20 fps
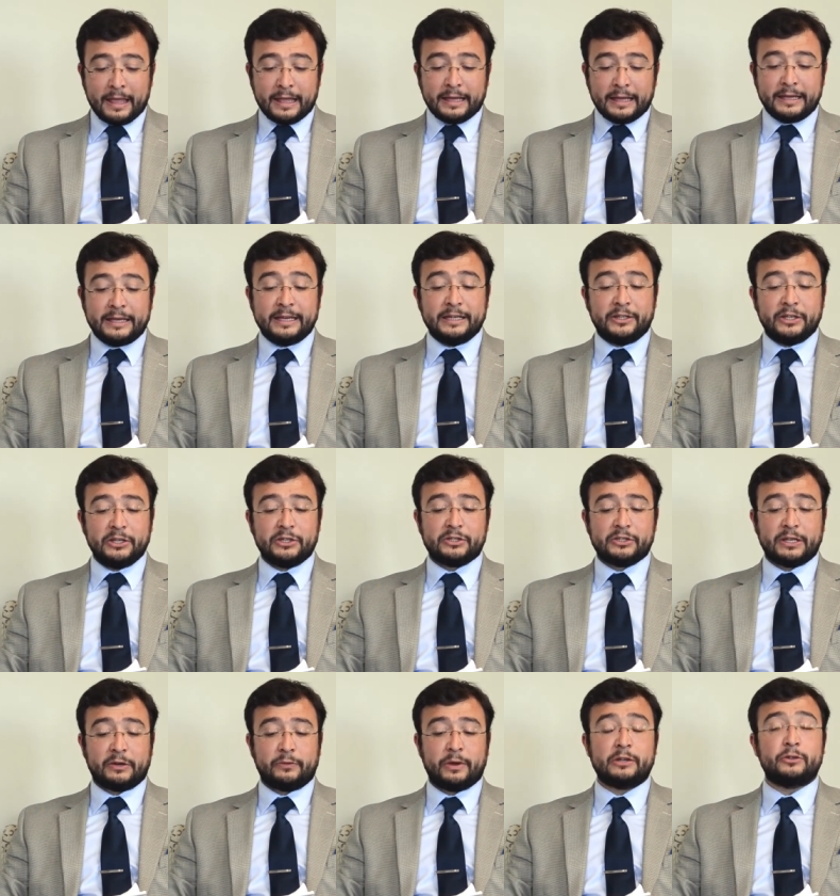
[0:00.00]
He teaches
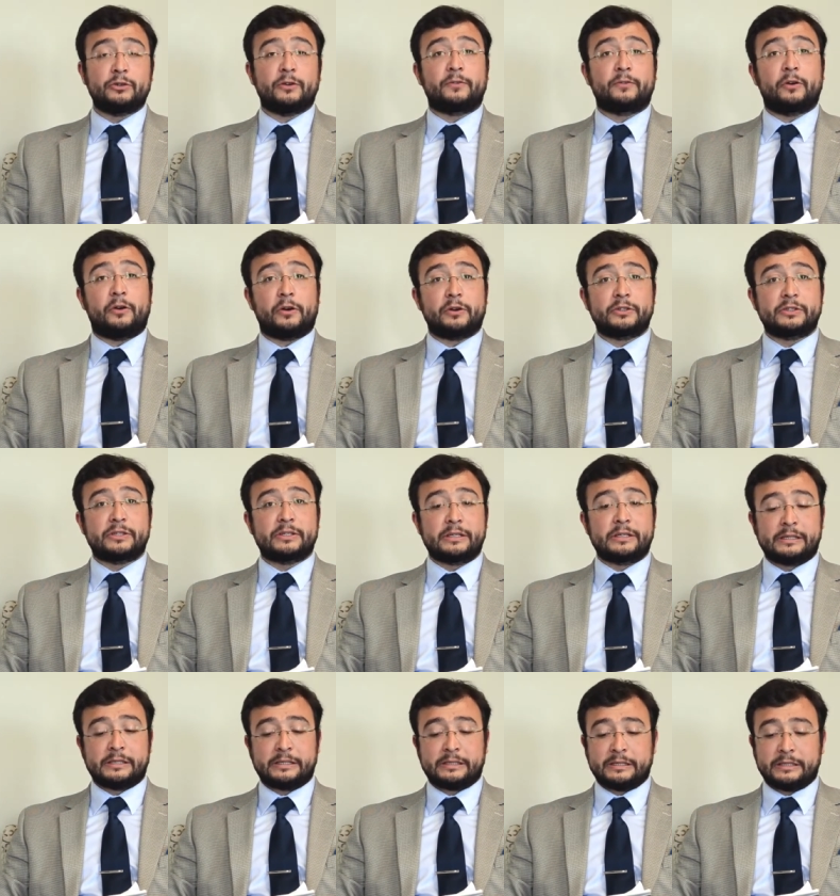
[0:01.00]
a range of
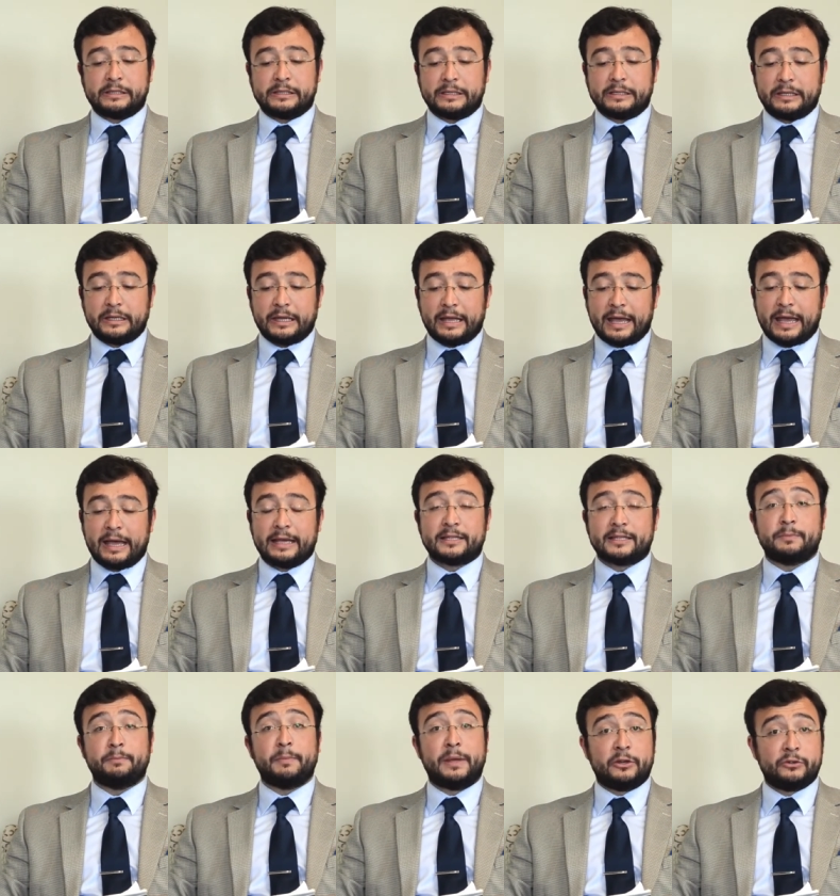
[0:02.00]
courses as
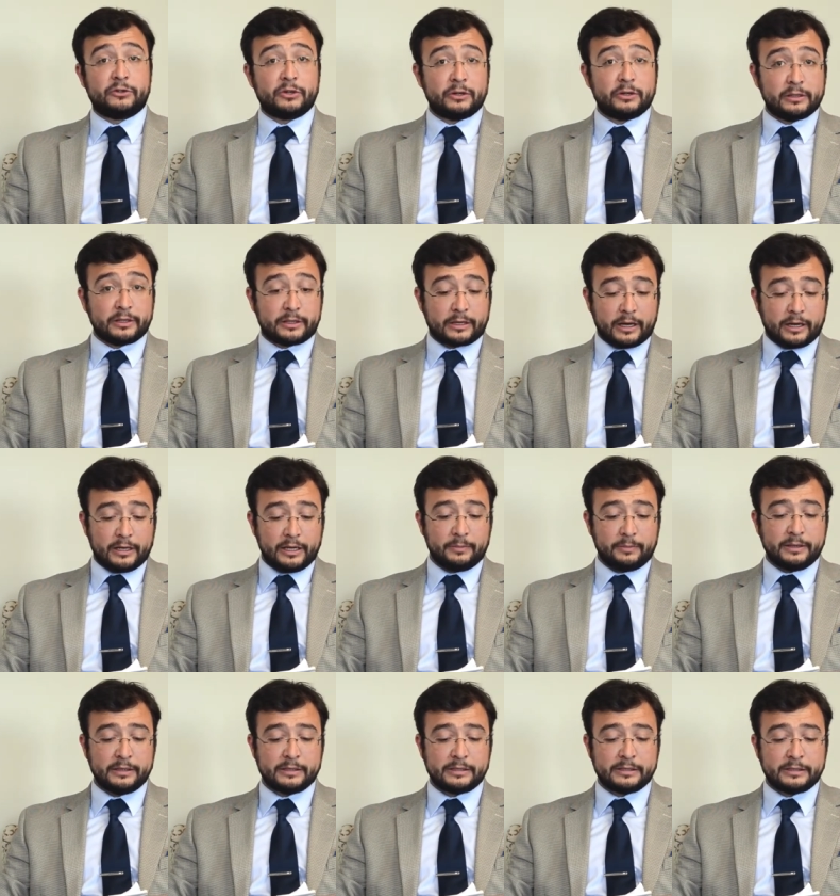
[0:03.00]
managerial
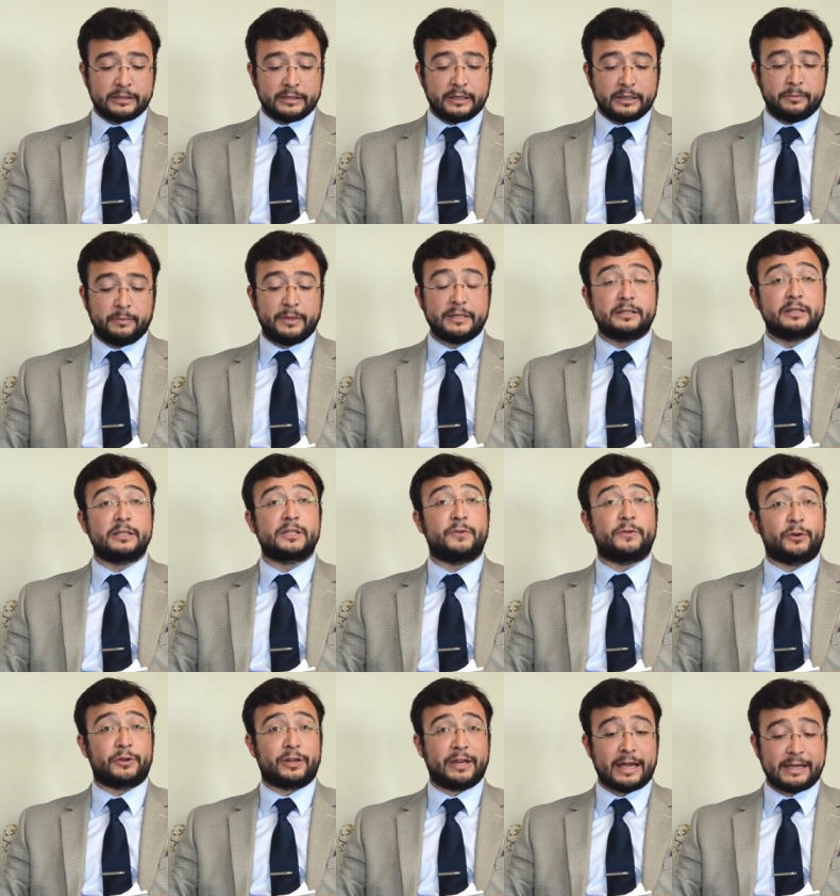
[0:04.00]
economics, business
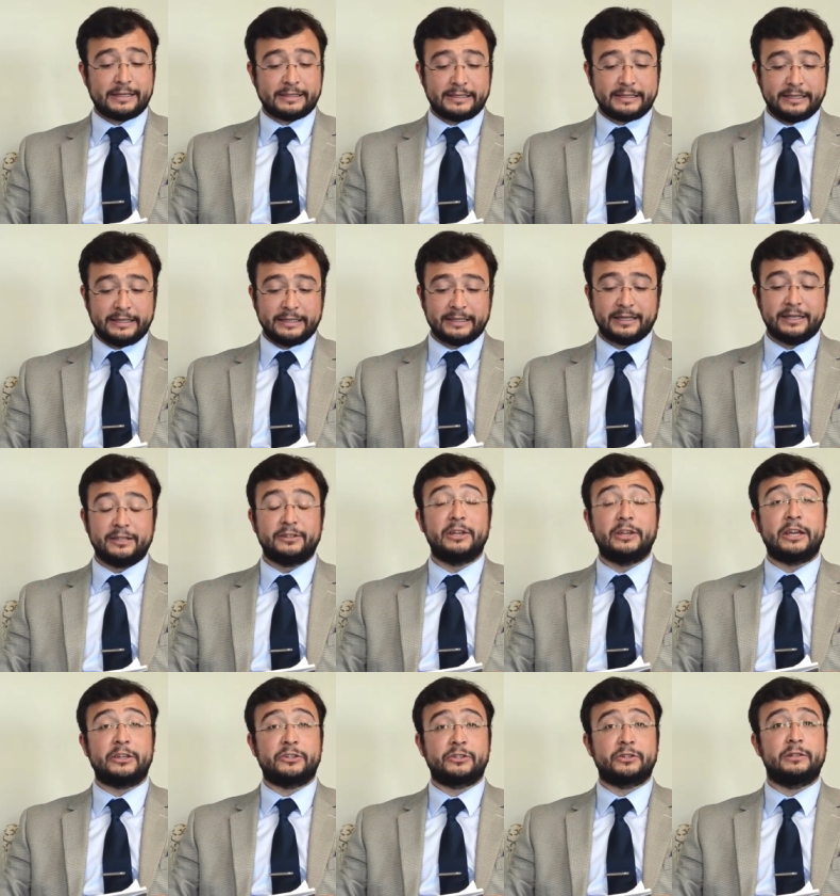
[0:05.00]
forecasting,
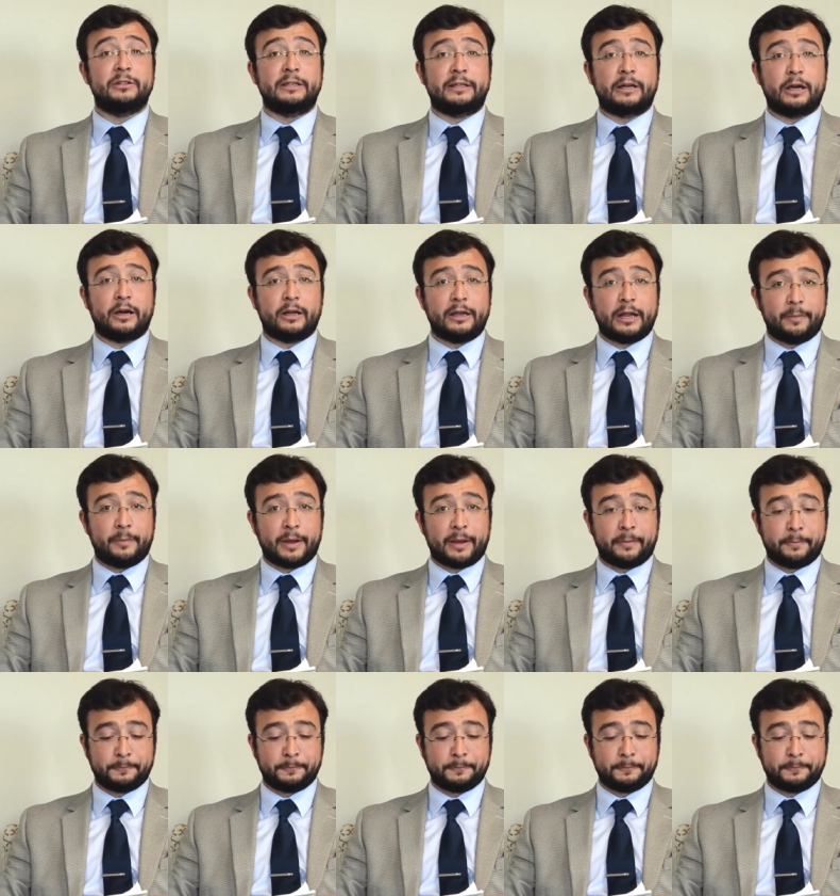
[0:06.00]
national economy.